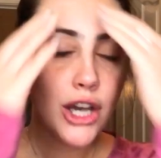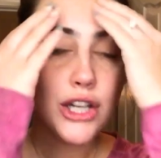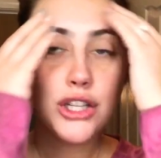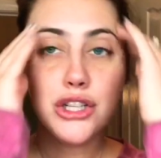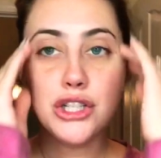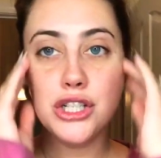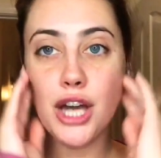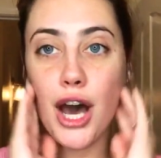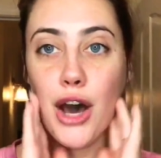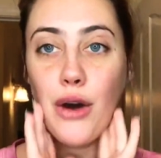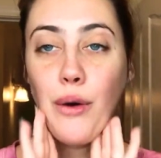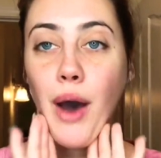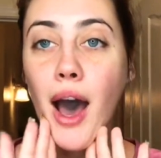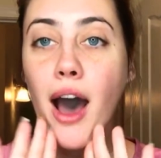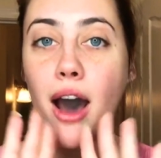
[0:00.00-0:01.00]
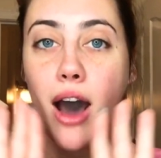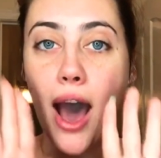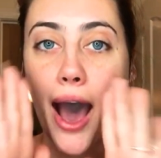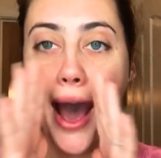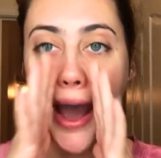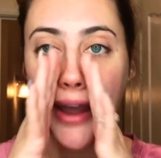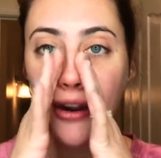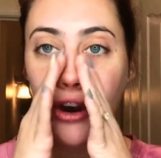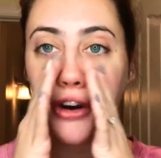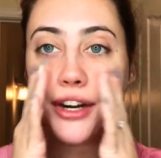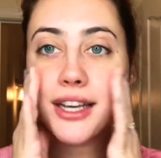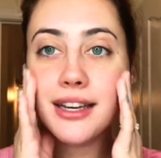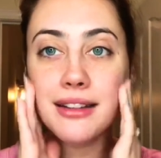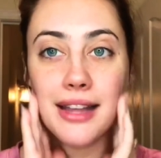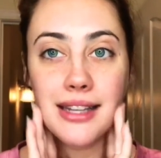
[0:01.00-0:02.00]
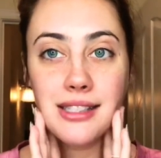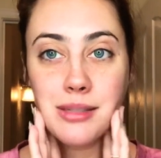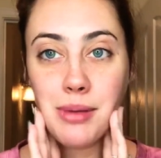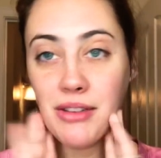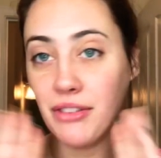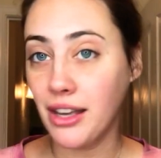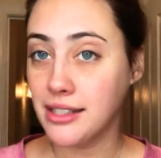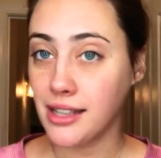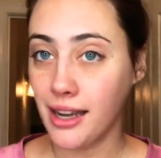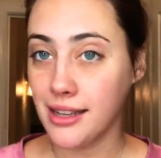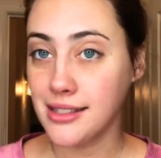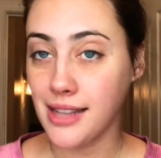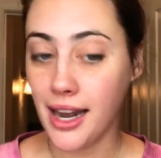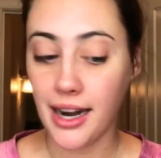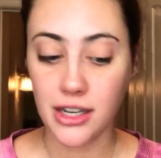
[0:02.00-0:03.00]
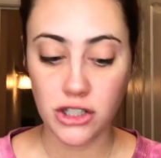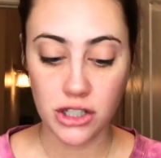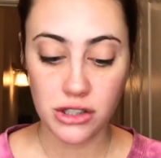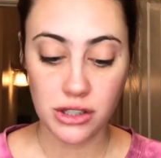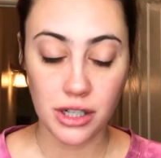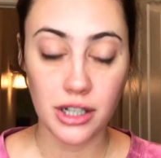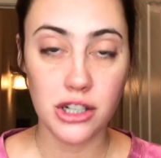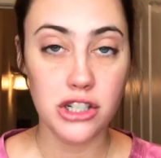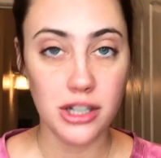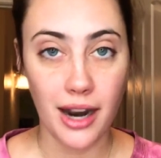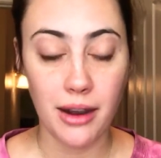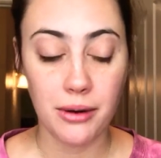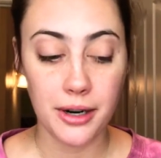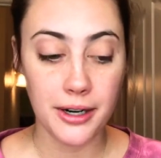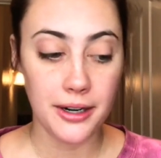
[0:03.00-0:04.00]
So, I already cleansed my face. Like I said, I just took a shower.